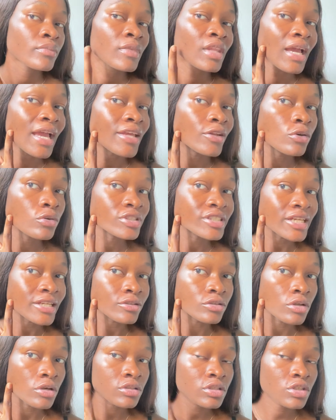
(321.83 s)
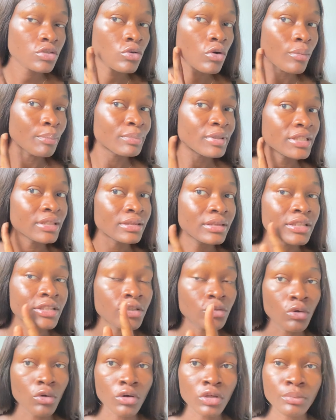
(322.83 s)
I know they are not completely
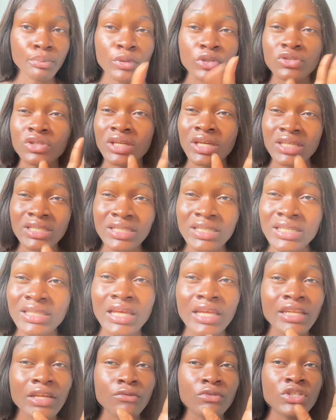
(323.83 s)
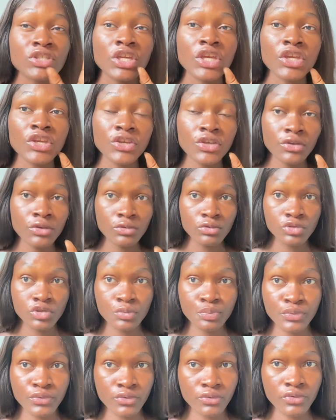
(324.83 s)
gone, but you can see that there is a
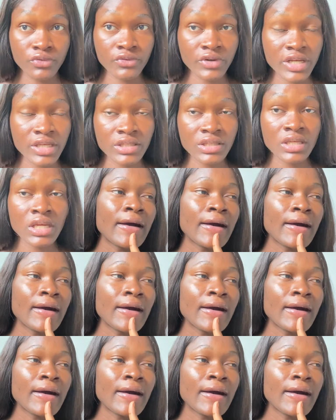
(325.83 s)
huge progress.